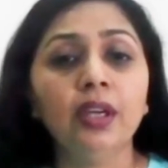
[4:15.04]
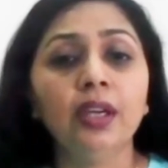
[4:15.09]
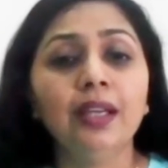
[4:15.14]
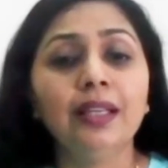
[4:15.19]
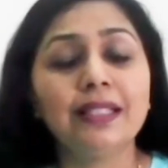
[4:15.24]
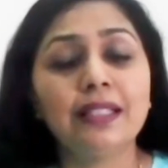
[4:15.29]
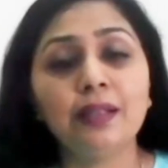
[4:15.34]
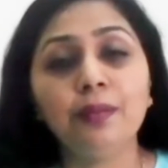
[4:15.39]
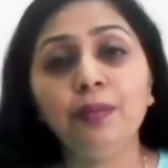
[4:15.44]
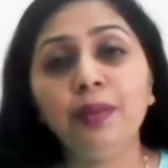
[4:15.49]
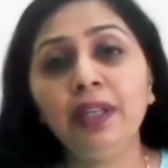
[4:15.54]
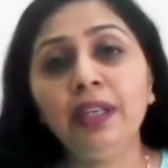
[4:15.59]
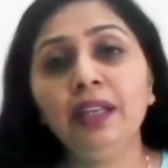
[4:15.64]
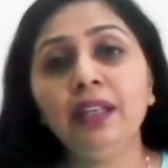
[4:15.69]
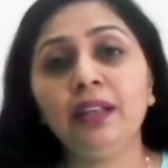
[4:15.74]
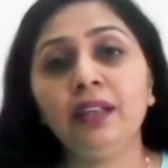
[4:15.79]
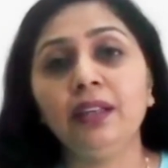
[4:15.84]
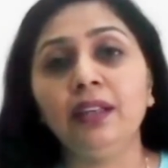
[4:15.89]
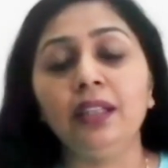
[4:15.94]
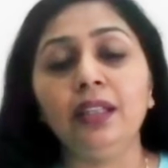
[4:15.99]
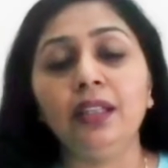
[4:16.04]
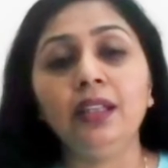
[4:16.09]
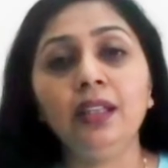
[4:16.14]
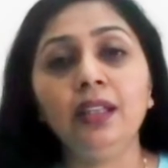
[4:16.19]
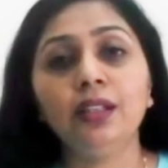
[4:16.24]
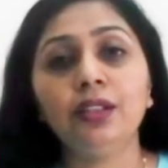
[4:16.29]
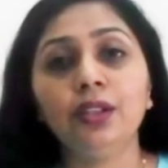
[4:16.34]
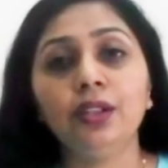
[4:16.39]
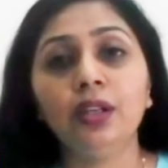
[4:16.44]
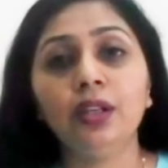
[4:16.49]
Similarly,
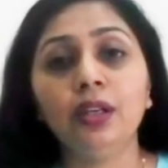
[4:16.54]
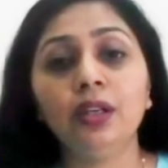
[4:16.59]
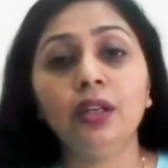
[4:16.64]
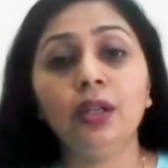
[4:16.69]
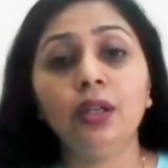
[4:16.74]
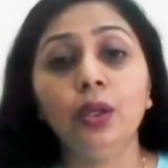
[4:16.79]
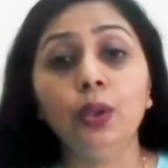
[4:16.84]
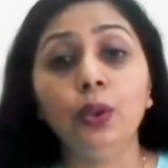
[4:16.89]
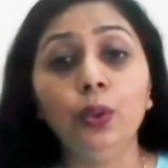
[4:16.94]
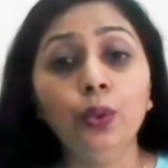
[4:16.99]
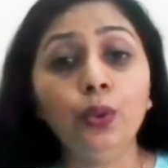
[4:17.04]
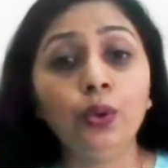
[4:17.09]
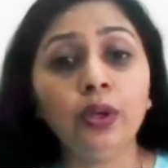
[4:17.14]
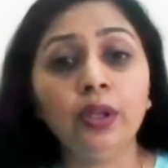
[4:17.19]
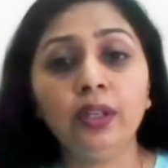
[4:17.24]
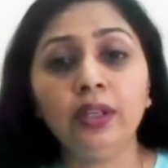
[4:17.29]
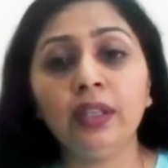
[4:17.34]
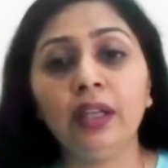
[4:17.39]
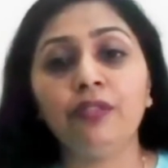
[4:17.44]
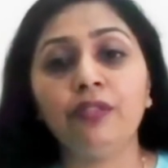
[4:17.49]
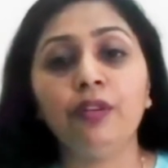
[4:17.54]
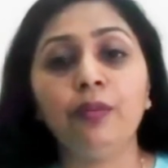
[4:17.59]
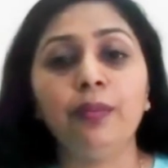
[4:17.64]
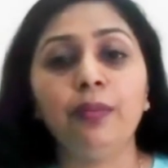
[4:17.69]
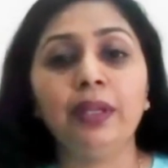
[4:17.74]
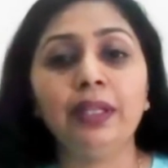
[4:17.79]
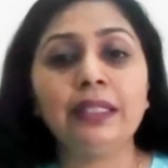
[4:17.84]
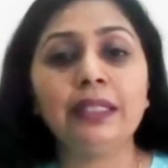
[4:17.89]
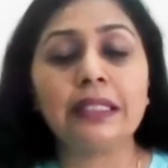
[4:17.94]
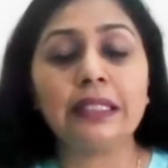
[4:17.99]
the local
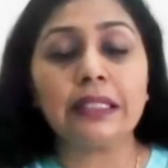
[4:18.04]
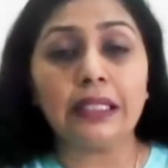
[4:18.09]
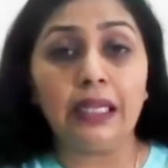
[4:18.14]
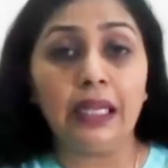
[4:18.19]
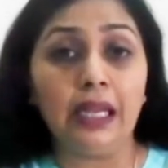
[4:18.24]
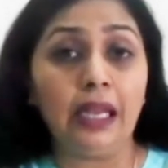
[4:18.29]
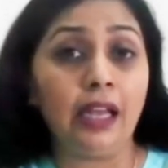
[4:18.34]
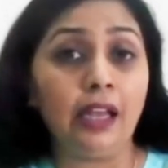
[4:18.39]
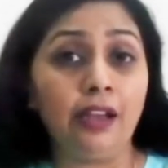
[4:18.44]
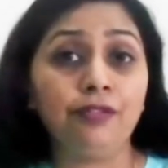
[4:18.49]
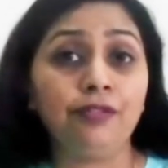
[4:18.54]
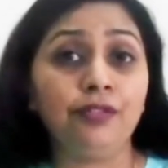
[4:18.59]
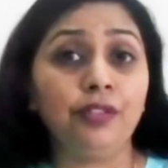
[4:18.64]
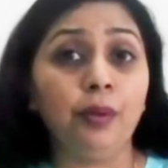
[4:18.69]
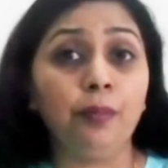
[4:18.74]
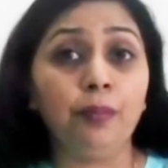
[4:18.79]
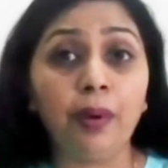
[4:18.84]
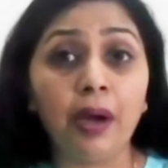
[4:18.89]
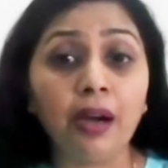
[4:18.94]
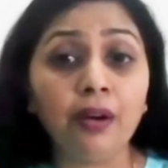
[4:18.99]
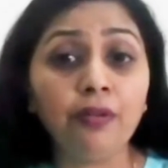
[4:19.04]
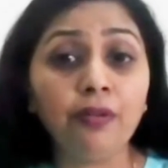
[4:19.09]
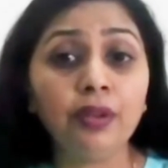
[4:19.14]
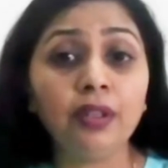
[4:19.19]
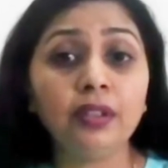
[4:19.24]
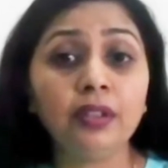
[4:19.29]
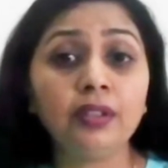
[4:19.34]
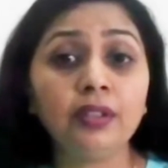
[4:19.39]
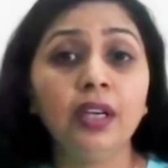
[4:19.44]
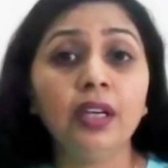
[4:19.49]
governments have the power,